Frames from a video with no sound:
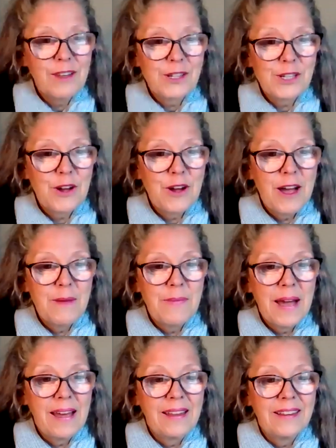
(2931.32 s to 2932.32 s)
your time
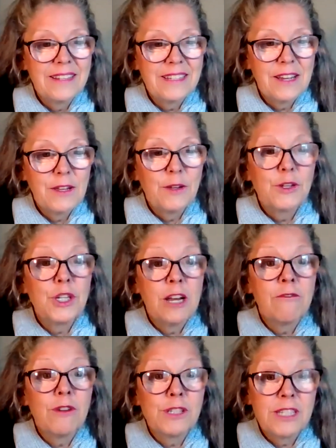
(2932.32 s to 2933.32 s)
and your
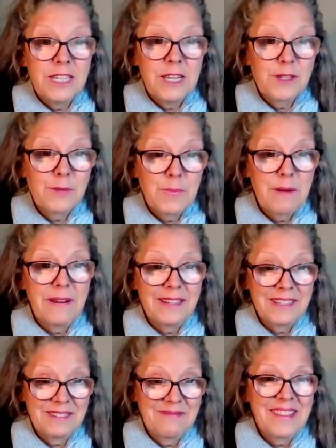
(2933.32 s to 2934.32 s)
generosity of spirit.
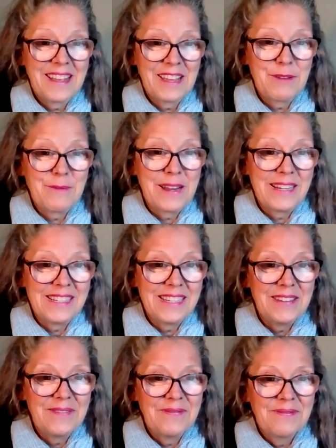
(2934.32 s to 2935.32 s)
Thank you, Wendy.